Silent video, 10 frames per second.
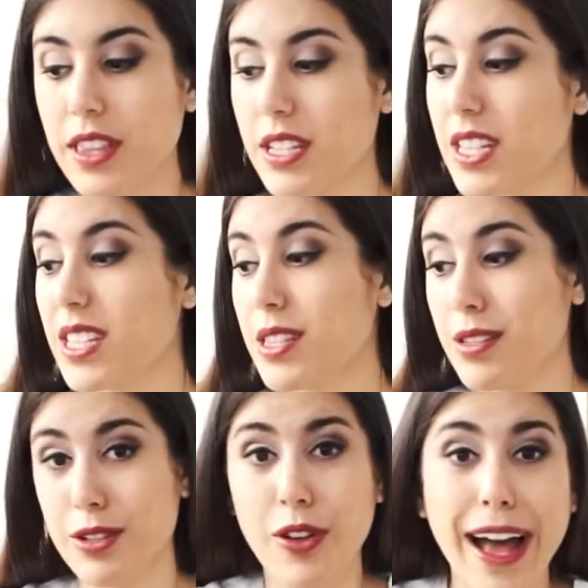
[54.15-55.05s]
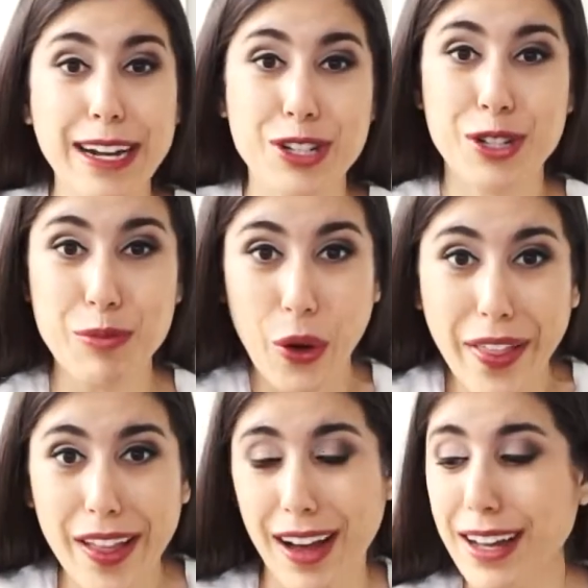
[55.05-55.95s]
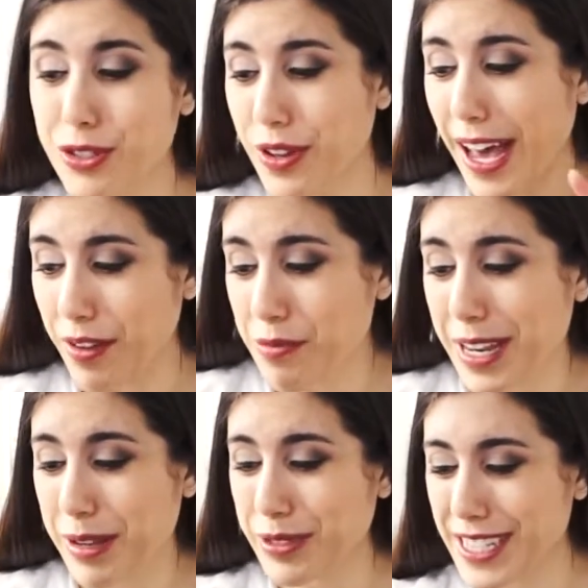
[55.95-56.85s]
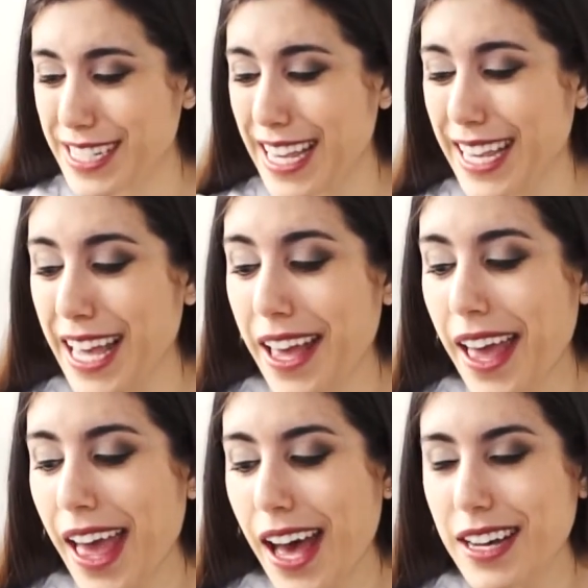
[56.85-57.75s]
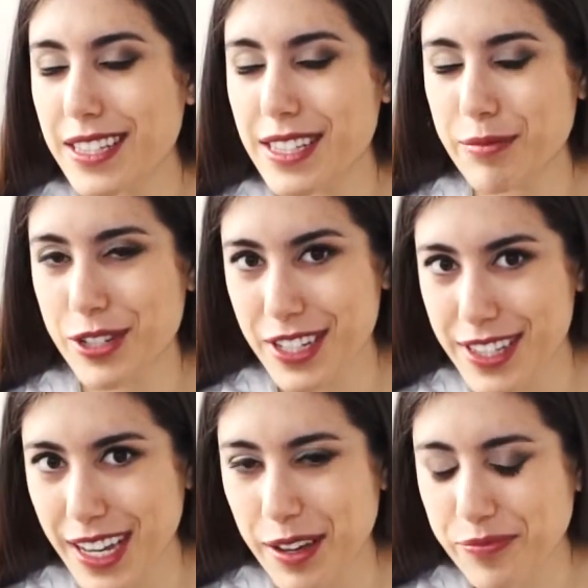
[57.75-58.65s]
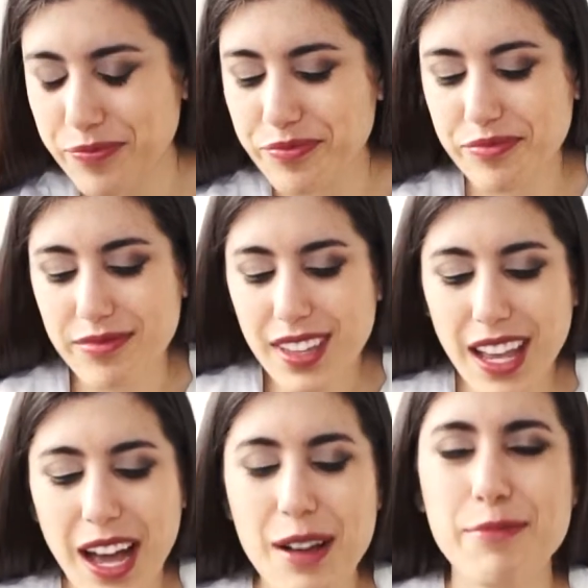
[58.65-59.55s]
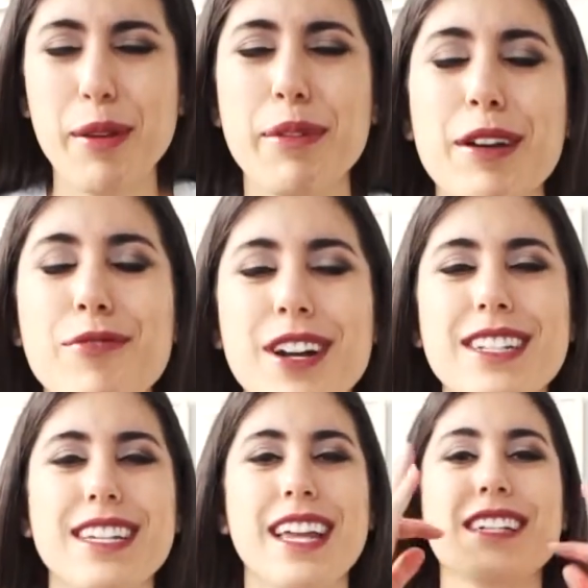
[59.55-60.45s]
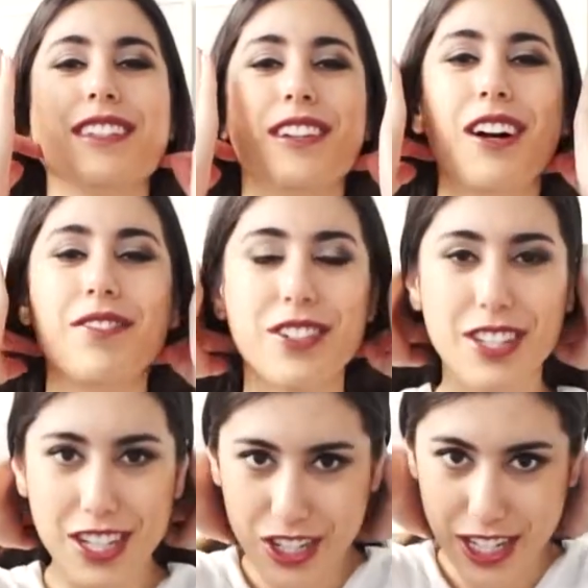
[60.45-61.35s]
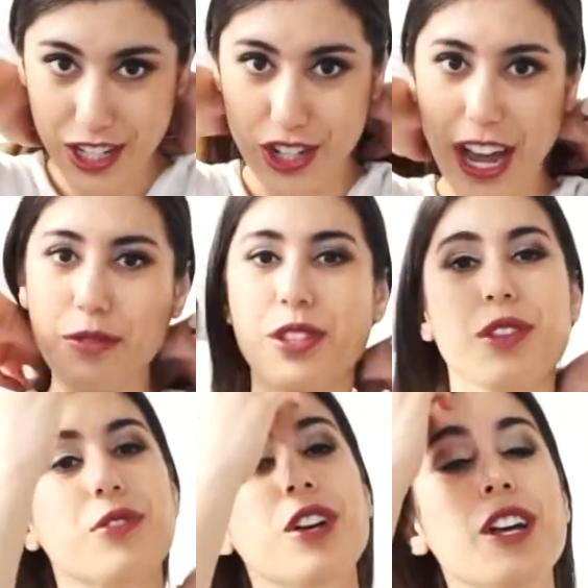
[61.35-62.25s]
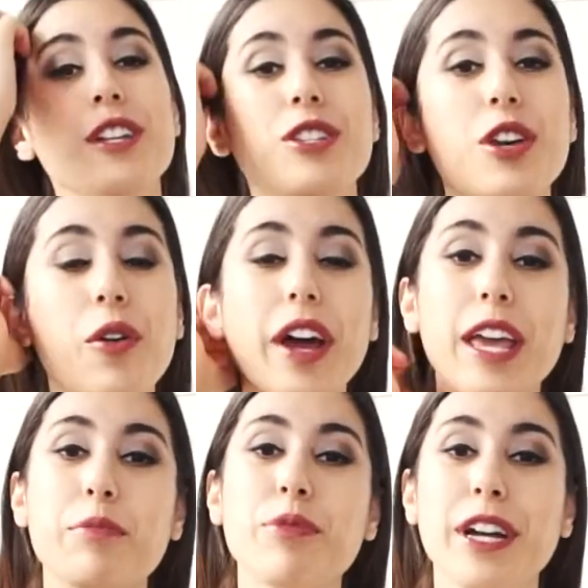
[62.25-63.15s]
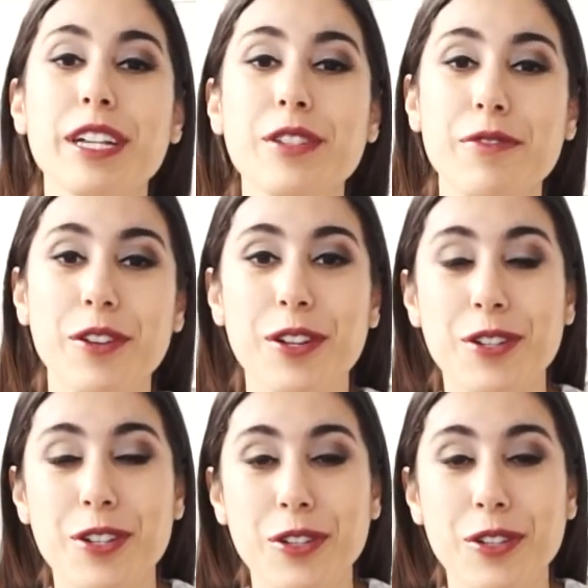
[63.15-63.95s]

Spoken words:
This is still actually boiling hot, so I haven't been able to take a sip just yet. But I wanted to get into the conversation and chat with you. So a brand photo